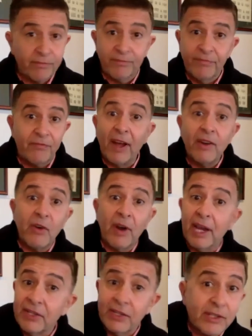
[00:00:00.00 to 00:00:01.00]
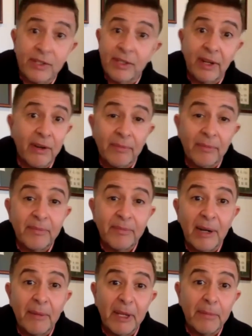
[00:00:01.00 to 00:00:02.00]
Fundraisers are
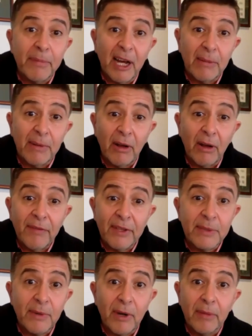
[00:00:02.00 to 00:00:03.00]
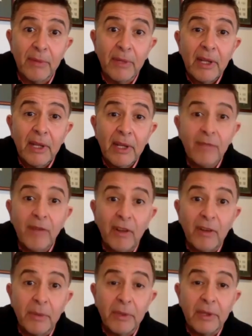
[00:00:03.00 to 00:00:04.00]
a big part of my life. That's why I'm
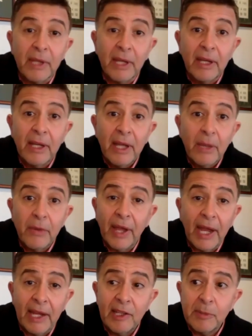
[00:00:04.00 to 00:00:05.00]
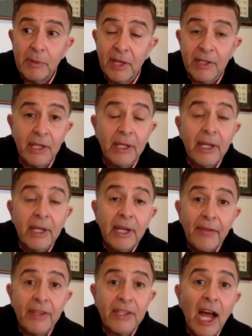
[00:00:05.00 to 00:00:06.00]
involved with Hands. But there's
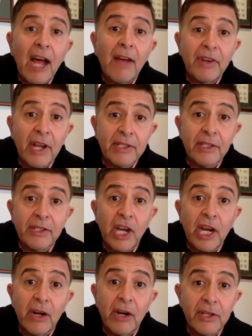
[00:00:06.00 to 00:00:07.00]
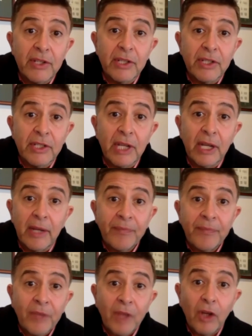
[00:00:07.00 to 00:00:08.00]
a half a dozen charities that
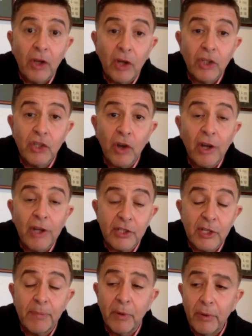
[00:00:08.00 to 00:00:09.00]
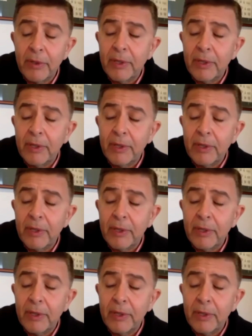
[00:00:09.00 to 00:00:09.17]
I try and support.